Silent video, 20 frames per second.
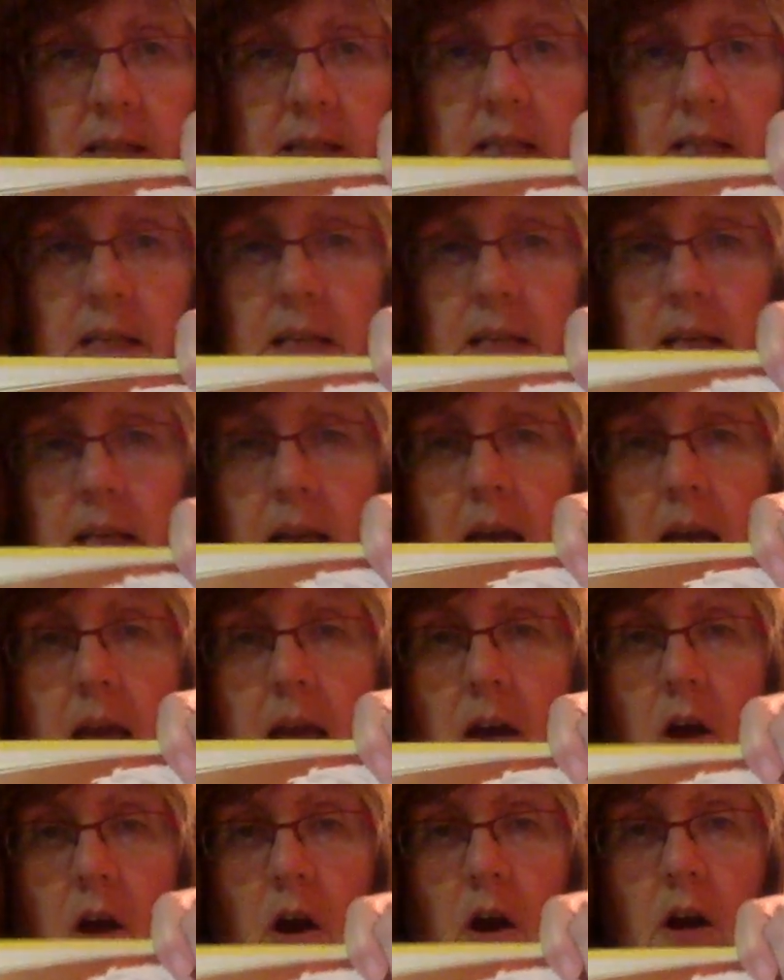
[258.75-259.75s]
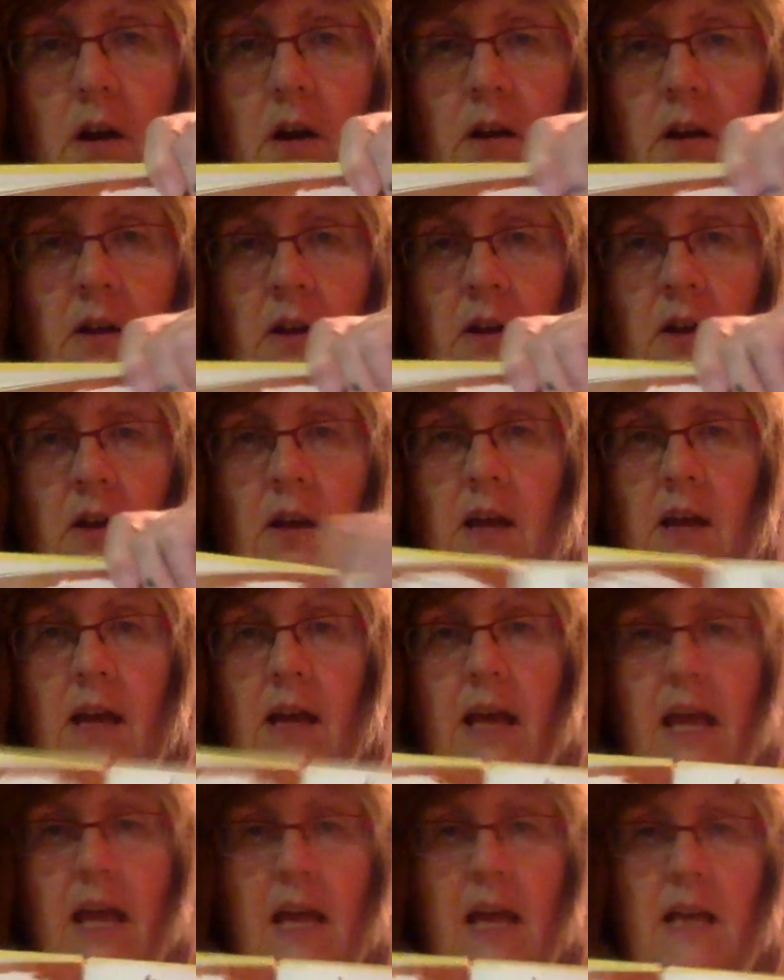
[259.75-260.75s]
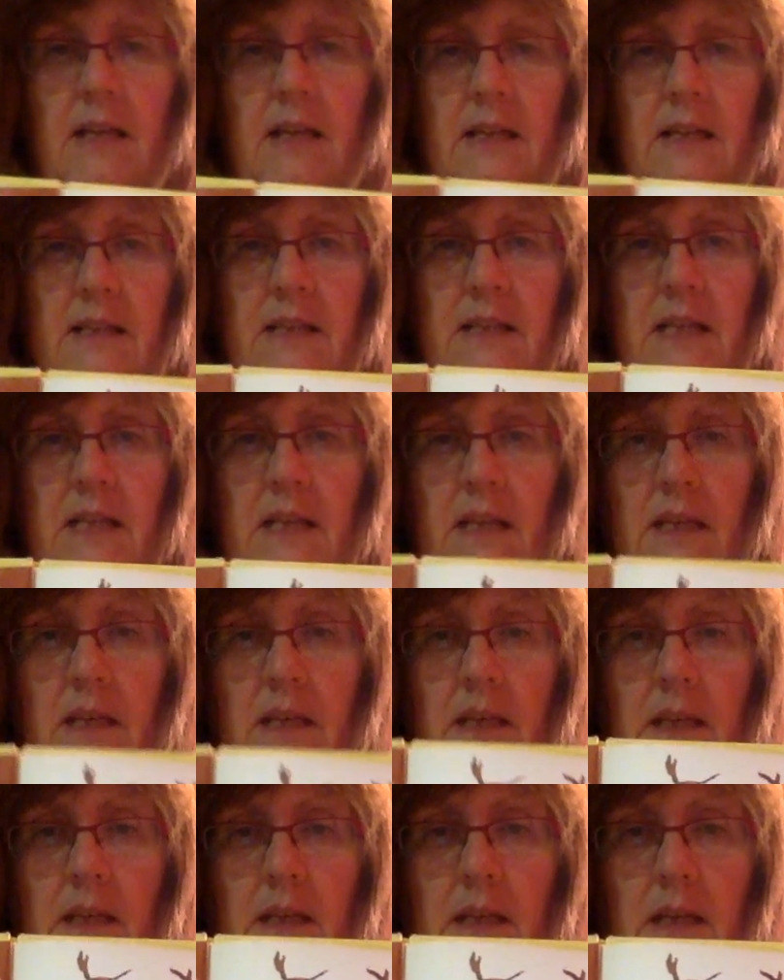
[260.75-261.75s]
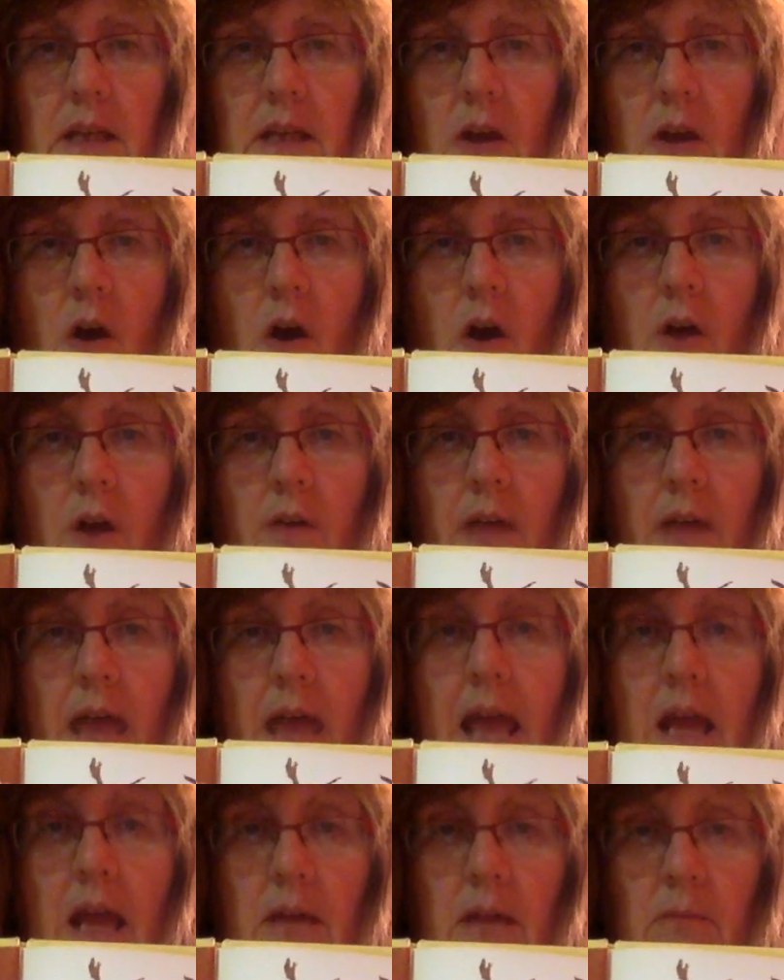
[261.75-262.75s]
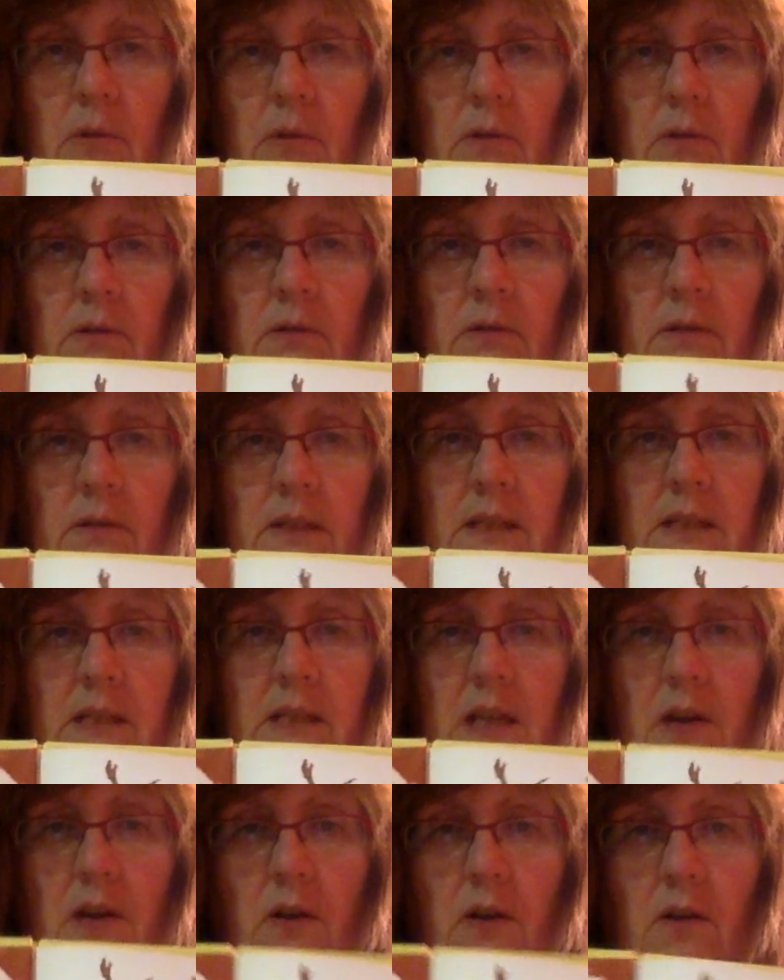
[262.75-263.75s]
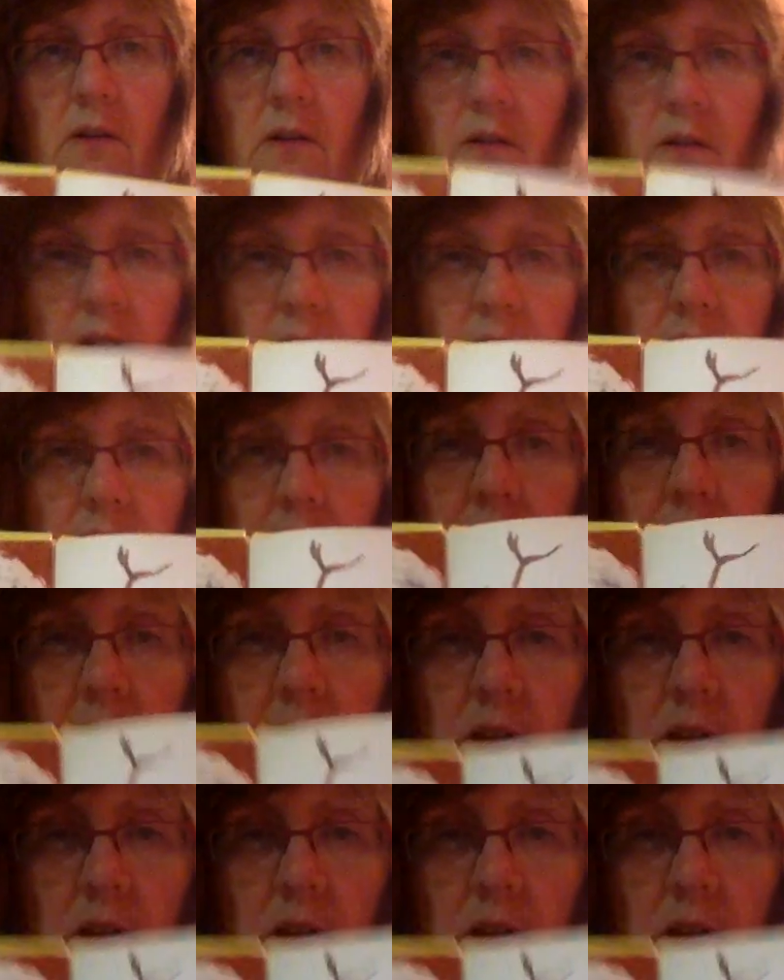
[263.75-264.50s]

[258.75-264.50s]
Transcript: D-E-A-R, and D-E-E-R, the animal, the deer, and that's